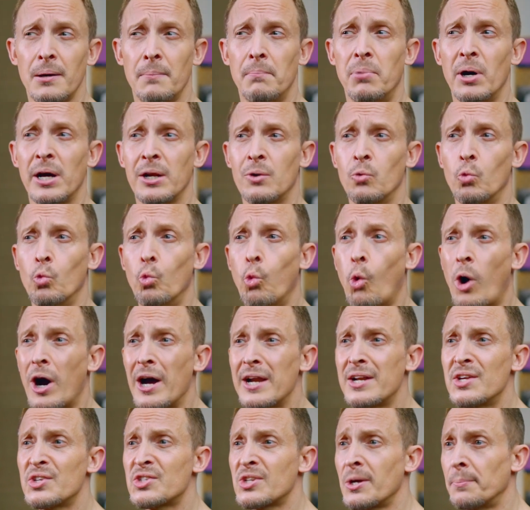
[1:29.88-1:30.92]
but one
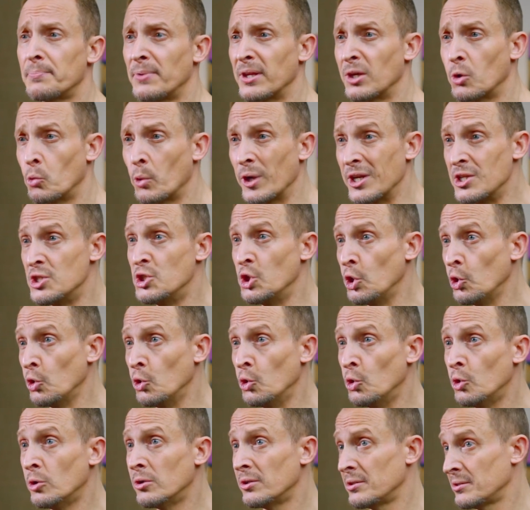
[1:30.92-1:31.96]
is something we
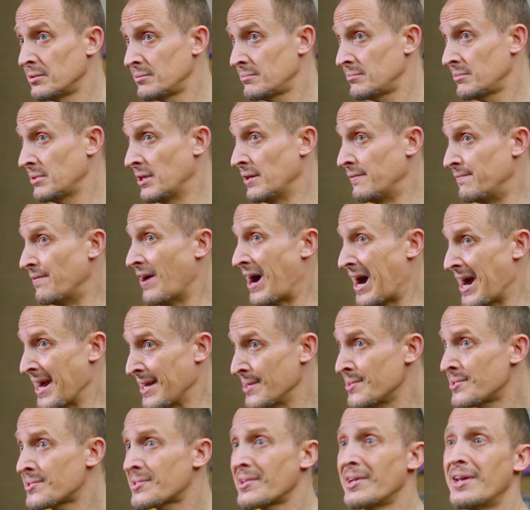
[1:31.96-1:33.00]
do,
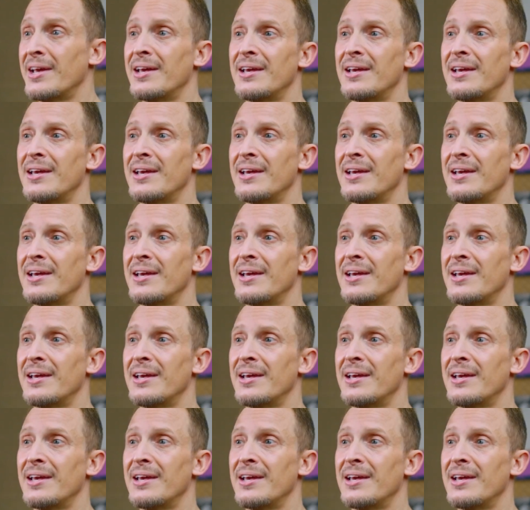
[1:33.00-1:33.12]
advise,